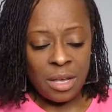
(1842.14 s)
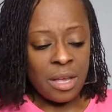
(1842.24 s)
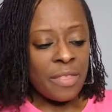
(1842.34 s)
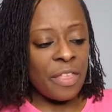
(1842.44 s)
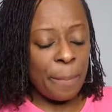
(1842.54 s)

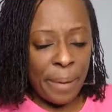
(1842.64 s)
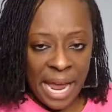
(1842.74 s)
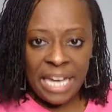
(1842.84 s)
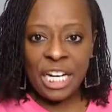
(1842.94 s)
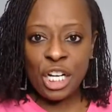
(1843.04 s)
the
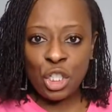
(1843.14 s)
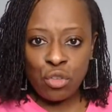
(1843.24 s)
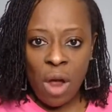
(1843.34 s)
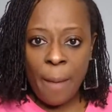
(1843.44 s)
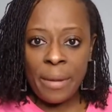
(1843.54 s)
pain and the
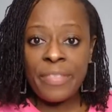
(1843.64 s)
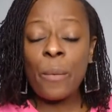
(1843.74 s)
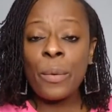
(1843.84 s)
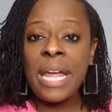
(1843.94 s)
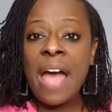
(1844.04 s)
trauma that
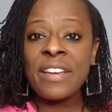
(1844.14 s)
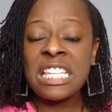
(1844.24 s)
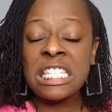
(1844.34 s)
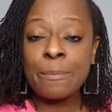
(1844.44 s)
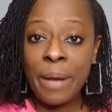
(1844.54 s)
we have
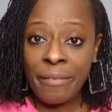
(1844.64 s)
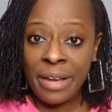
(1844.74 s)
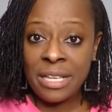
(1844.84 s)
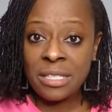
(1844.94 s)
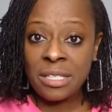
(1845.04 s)

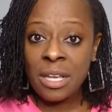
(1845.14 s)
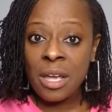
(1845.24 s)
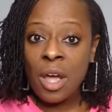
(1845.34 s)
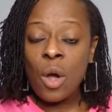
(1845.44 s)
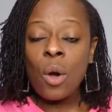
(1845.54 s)
experienced
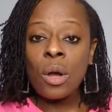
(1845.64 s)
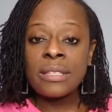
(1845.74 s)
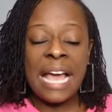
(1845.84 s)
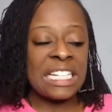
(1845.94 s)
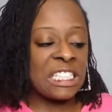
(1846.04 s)

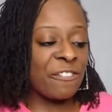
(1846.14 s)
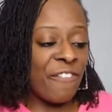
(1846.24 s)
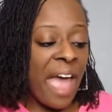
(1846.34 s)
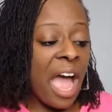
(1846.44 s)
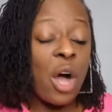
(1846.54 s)
that is
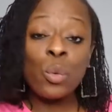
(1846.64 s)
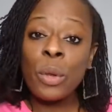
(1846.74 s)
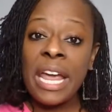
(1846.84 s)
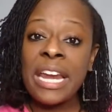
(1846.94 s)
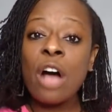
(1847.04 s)
found
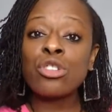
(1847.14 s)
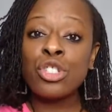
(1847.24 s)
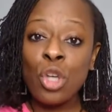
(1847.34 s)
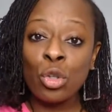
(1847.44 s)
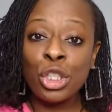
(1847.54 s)
within our
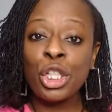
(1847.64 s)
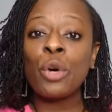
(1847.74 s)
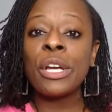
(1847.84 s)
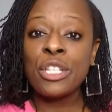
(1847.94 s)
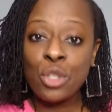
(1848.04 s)

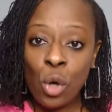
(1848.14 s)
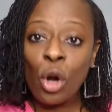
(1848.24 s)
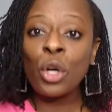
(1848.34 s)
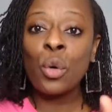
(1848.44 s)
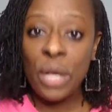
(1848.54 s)

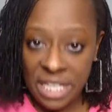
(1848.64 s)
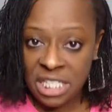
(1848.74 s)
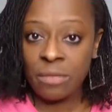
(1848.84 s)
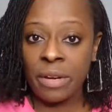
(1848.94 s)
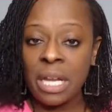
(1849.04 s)
socio-historical
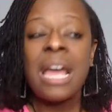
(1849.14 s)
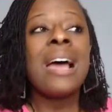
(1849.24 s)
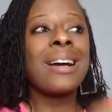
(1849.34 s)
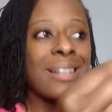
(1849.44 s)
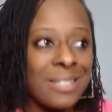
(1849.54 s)
history
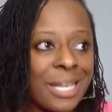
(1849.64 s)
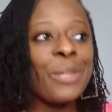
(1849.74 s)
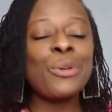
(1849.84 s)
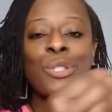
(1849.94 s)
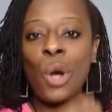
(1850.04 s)

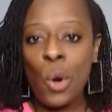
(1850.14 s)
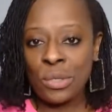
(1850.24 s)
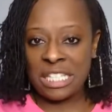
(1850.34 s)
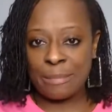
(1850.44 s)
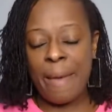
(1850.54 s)
continues to
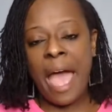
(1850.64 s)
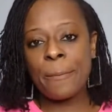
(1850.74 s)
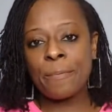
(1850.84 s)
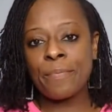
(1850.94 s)
hold us back.